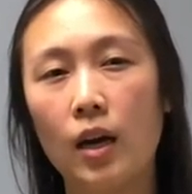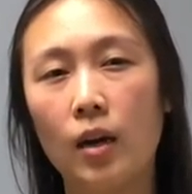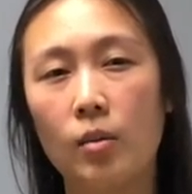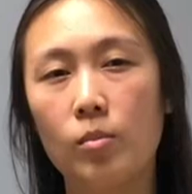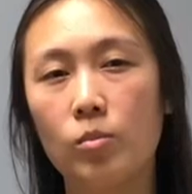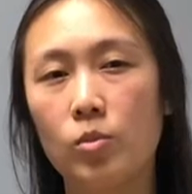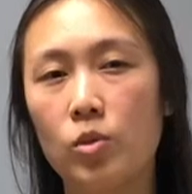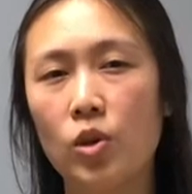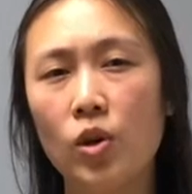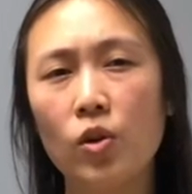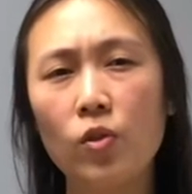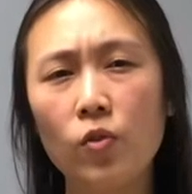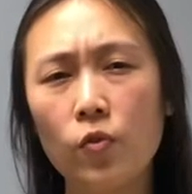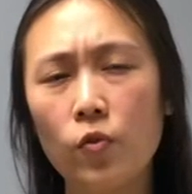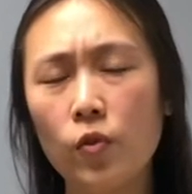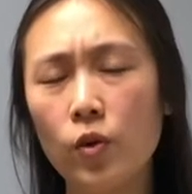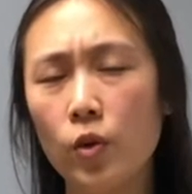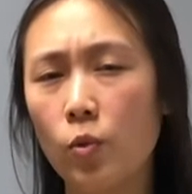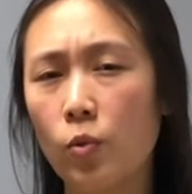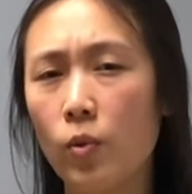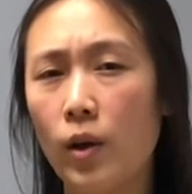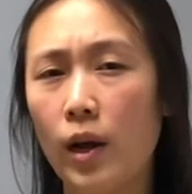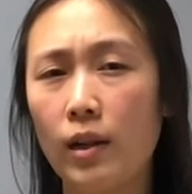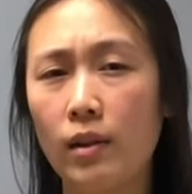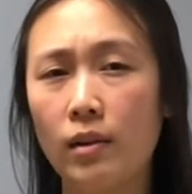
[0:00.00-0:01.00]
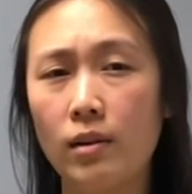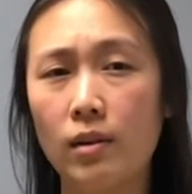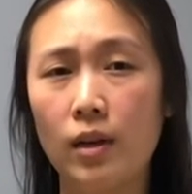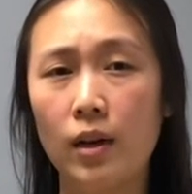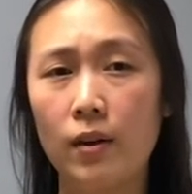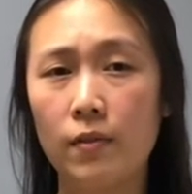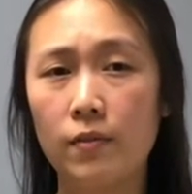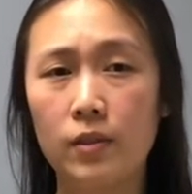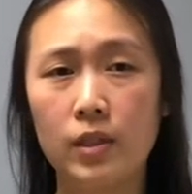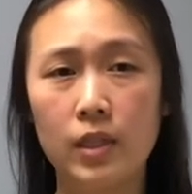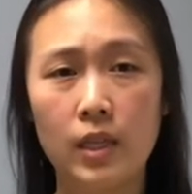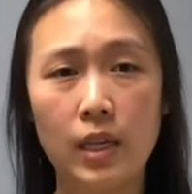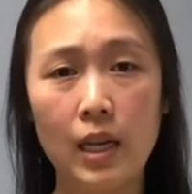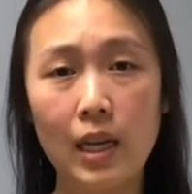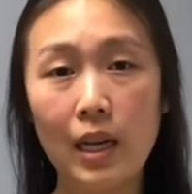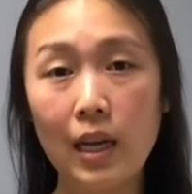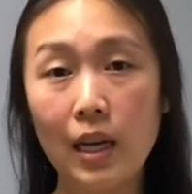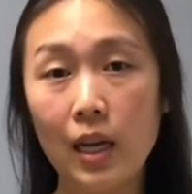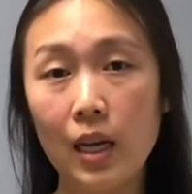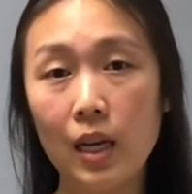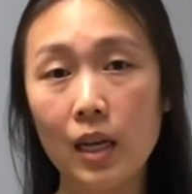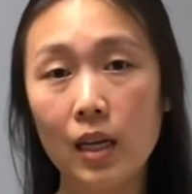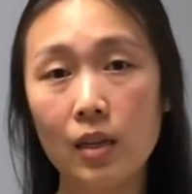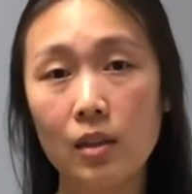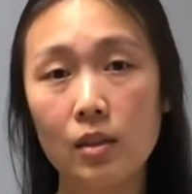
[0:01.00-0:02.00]
don't feel well enough to
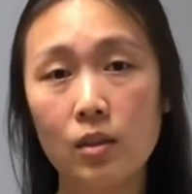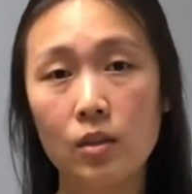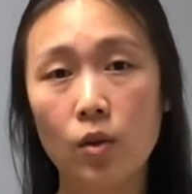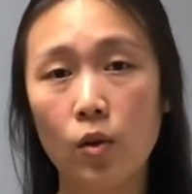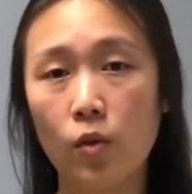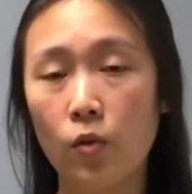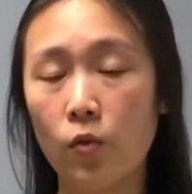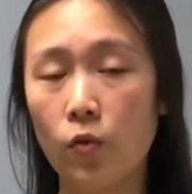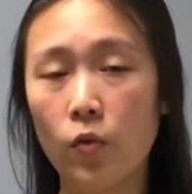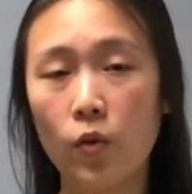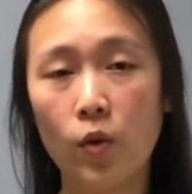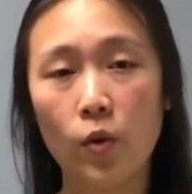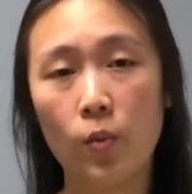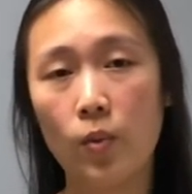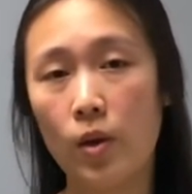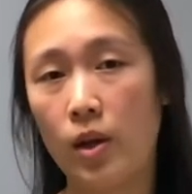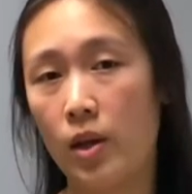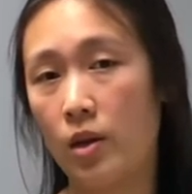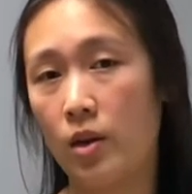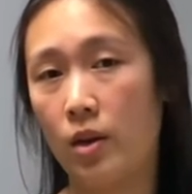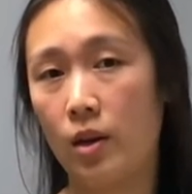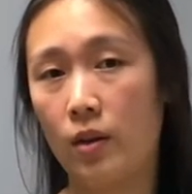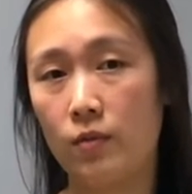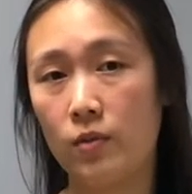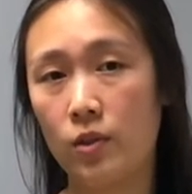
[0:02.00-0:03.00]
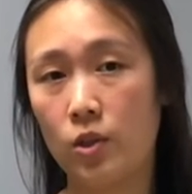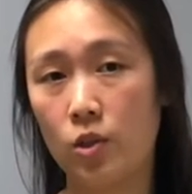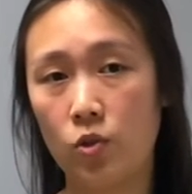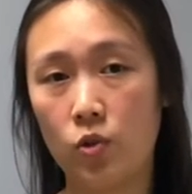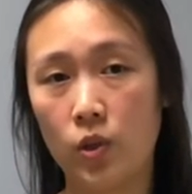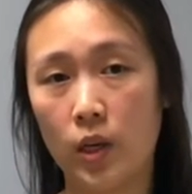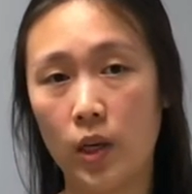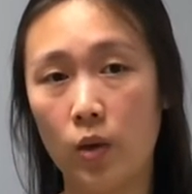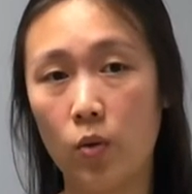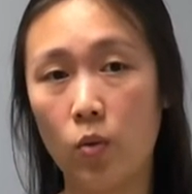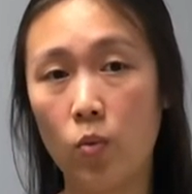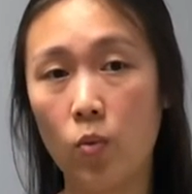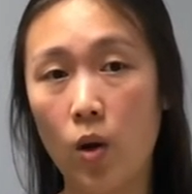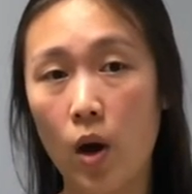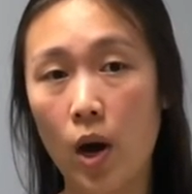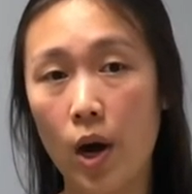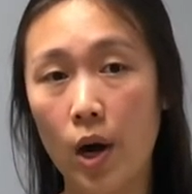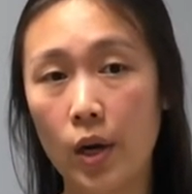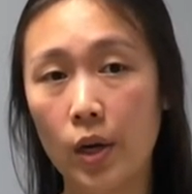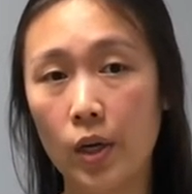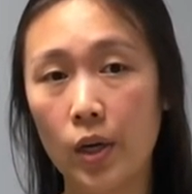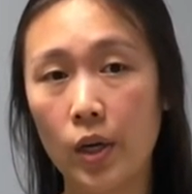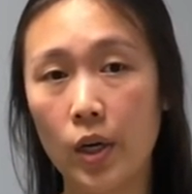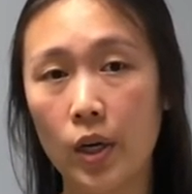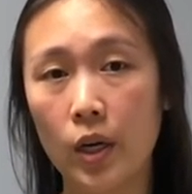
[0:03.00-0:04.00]
eat, don't feel well enough to drink
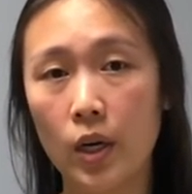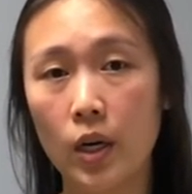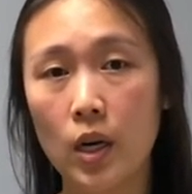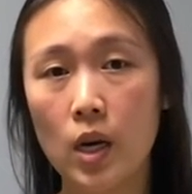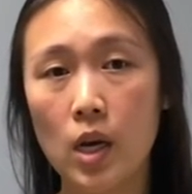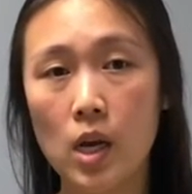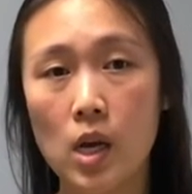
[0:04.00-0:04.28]
water.